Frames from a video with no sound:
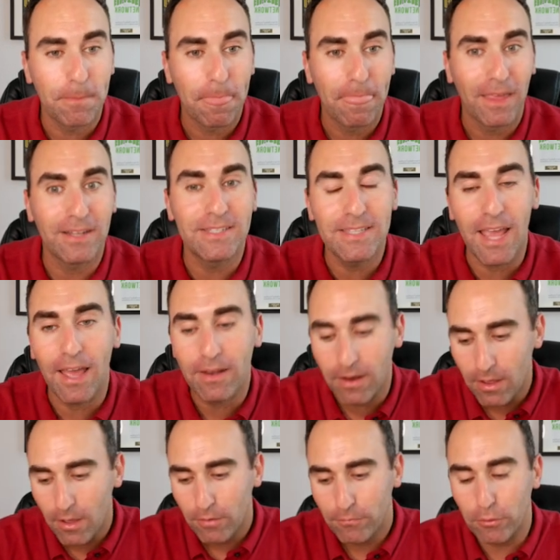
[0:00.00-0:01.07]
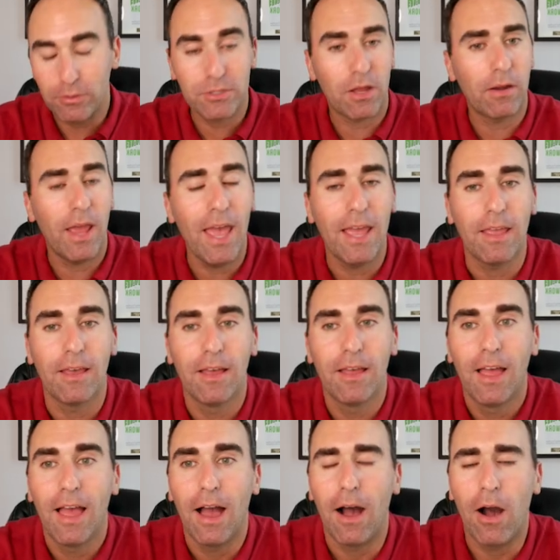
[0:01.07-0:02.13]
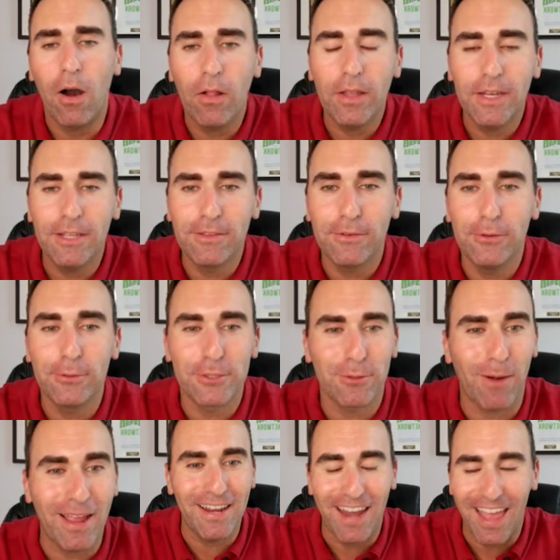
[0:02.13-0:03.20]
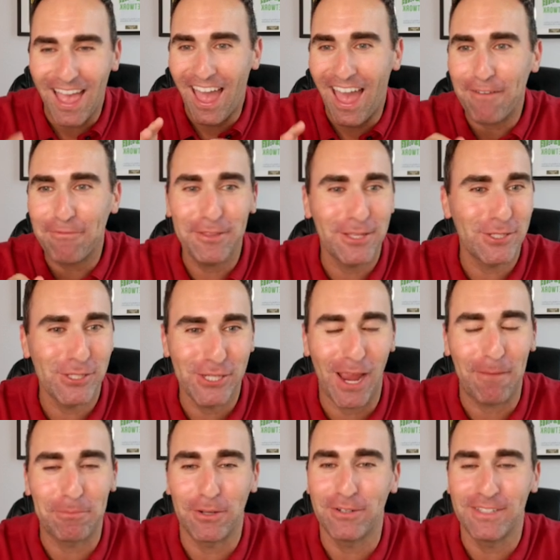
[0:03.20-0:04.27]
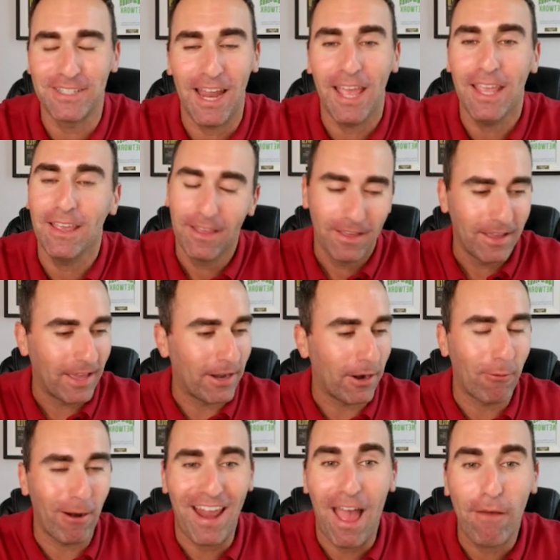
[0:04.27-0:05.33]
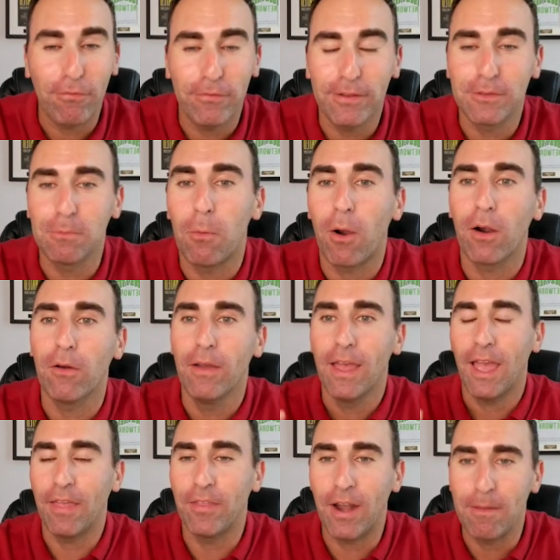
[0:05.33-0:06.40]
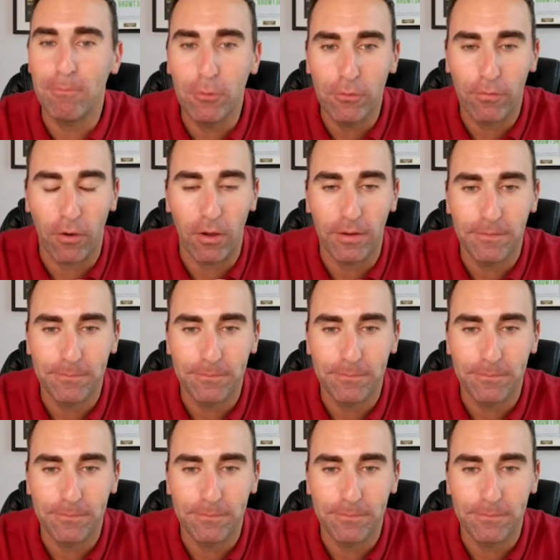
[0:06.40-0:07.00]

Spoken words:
Instead, focus on, hey, all I need to do is write half of this chapter today, and I'll write half of it tomorrow, and then I move on.